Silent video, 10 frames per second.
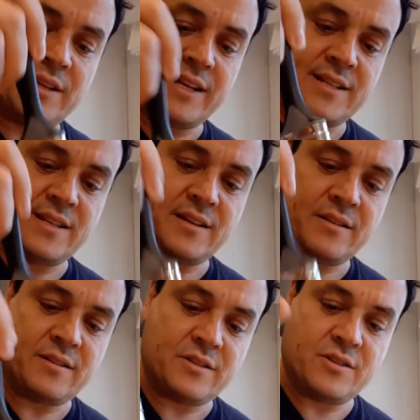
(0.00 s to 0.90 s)

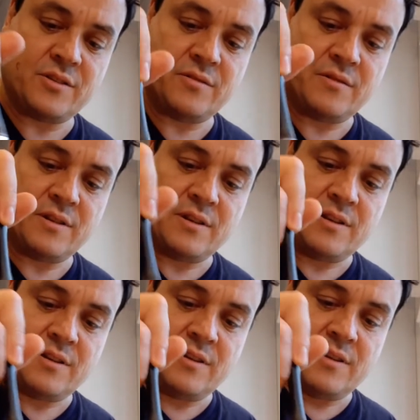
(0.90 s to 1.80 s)
idea to,
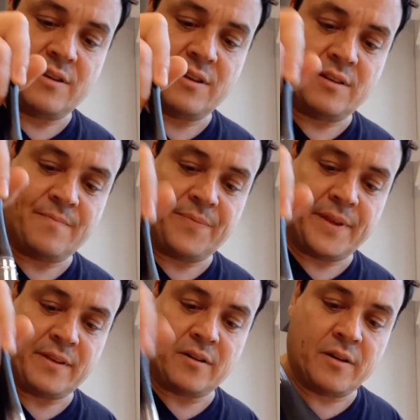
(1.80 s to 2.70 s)

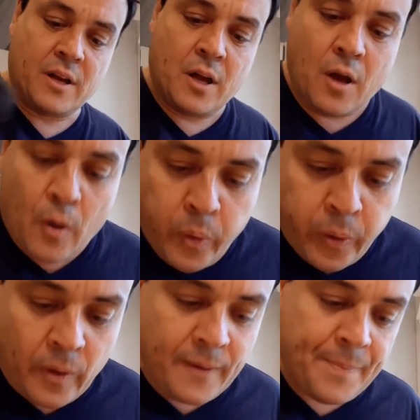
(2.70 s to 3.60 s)
you know,
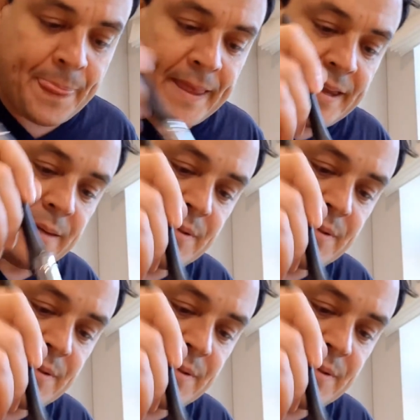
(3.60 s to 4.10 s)
keep